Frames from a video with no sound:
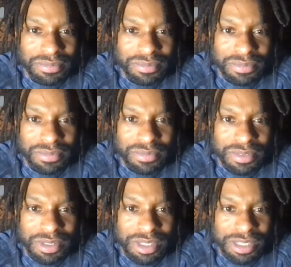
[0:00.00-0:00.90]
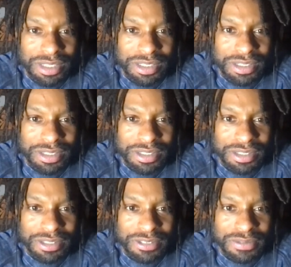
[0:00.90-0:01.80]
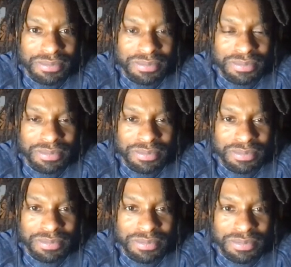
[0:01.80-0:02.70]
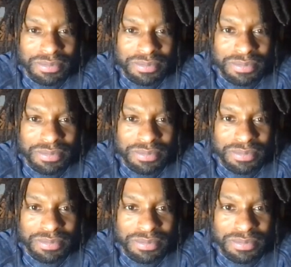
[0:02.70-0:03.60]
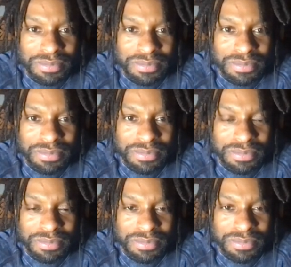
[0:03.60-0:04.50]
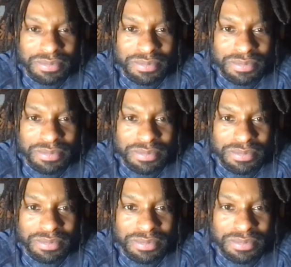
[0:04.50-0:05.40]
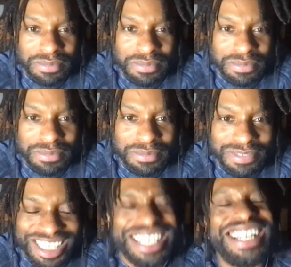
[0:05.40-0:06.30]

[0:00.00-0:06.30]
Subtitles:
This person isn't speaking.